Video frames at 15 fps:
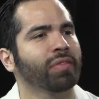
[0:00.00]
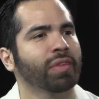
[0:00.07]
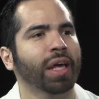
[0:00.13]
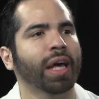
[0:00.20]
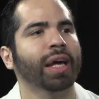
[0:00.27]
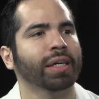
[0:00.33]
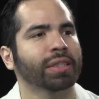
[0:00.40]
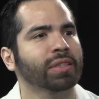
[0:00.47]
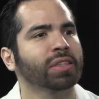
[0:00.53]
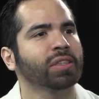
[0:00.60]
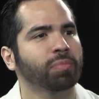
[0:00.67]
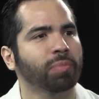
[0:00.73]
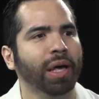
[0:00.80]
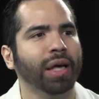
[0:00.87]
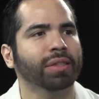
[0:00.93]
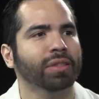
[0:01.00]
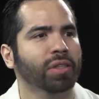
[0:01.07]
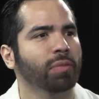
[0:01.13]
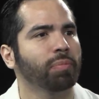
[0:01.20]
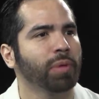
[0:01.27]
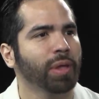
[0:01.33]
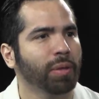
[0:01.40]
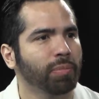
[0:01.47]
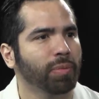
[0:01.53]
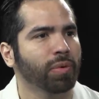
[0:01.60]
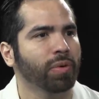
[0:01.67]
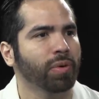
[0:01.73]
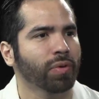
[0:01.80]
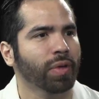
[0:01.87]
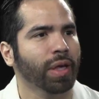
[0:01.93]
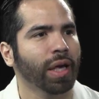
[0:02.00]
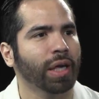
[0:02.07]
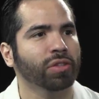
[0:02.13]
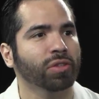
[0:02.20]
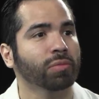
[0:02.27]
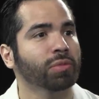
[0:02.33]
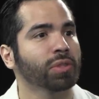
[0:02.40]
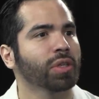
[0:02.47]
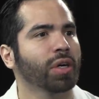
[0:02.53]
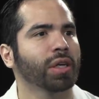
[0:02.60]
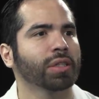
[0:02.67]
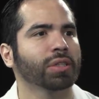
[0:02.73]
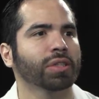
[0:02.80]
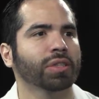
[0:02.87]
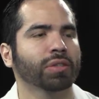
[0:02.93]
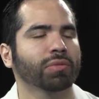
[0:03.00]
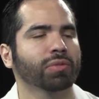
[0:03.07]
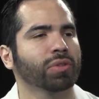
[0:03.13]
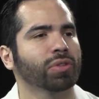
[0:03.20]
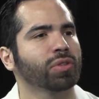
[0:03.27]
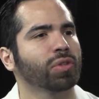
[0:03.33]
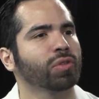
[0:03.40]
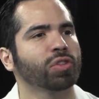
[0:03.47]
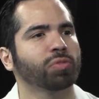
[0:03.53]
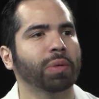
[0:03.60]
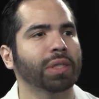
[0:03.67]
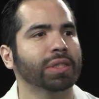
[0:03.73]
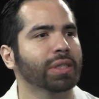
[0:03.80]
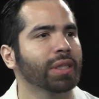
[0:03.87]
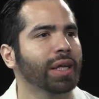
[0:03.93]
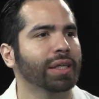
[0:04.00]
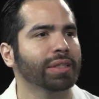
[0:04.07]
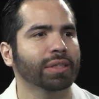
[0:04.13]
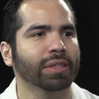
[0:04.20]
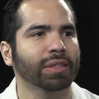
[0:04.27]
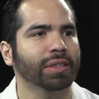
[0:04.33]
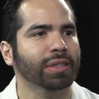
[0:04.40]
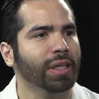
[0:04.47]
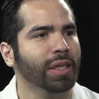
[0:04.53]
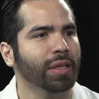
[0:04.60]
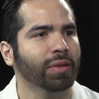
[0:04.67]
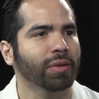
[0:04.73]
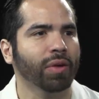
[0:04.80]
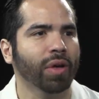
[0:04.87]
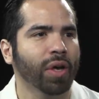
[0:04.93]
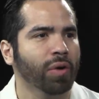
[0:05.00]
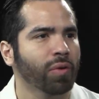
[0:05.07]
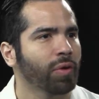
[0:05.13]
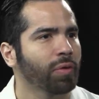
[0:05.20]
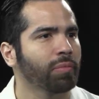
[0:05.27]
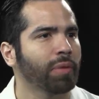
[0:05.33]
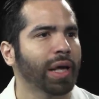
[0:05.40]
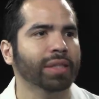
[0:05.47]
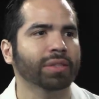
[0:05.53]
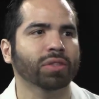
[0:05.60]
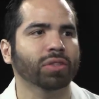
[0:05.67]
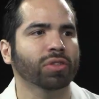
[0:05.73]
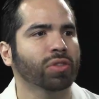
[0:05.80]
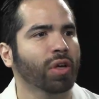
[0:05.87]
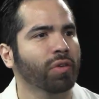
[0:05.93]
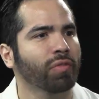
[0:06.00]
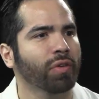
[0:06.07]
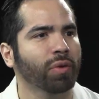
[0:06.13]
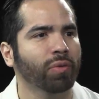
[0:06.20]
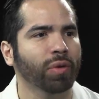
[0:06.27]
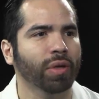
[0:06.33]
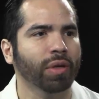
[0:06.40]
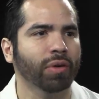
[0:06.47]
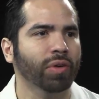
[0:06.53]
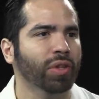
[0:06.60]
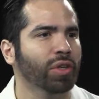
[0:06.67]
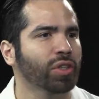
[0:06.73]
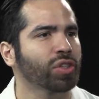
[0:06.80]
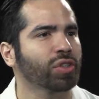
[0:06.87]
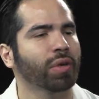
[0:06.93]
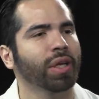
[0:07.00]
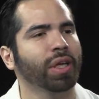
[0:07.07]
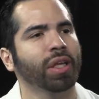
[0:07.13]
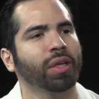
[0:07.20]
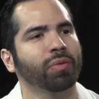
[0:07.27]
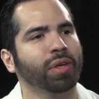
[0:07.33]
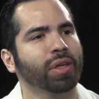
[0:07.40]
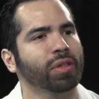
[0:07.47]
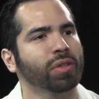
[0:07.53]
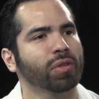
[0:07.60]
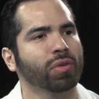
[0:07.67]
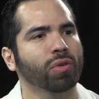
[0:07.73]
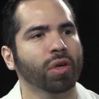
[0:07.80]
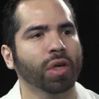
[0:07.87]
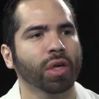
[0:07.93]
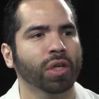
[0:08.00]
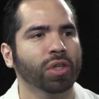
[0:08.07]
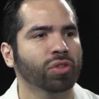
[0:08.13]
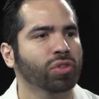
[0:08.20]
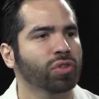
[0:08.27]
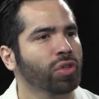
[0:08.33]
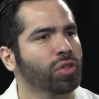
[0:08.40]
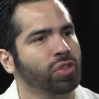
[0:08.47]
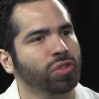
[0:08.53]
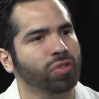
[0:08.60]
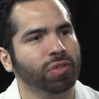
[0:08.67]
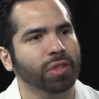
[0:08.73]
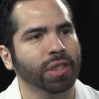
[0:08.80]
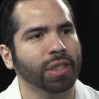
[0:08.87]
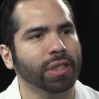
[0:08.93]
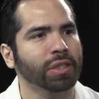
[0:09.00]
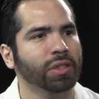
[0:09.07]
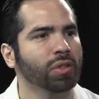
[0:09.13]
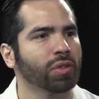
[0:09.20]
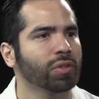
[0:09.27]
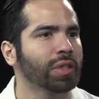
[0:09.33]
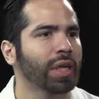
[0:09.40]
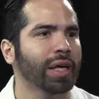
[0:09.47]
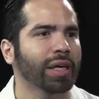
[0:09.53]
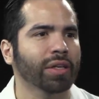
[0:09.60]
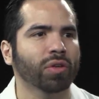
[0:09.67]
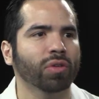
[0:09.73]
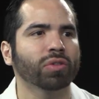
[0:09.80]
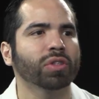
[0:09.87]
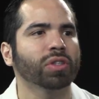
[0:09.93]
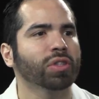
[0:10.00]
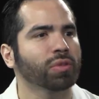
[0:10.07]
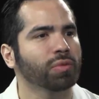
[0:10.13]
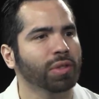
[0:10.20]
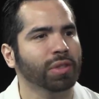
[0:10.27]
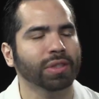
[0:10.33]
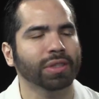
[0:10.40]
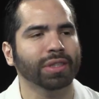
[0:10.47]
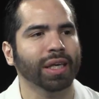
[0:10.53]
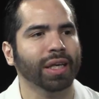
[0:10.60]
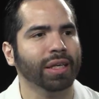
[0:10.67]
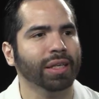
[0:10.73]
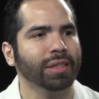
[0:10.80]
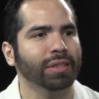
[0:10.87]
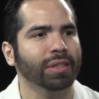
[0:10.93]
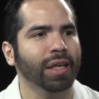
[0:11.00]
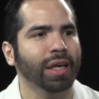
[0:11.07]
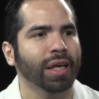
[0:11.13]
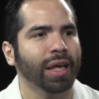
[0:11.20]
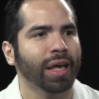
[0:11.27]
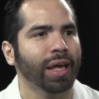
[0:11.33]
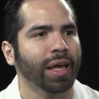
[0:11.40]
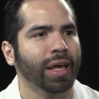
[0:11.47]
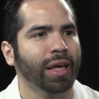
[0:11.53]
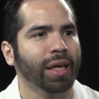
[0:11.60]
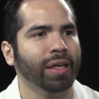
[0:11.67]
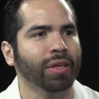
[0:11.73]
access back to the people, okay? At dermatologists, we're so specialized in the skin. We're masters of it. With our training, we can do surgeries, diagnosis within seconds. And,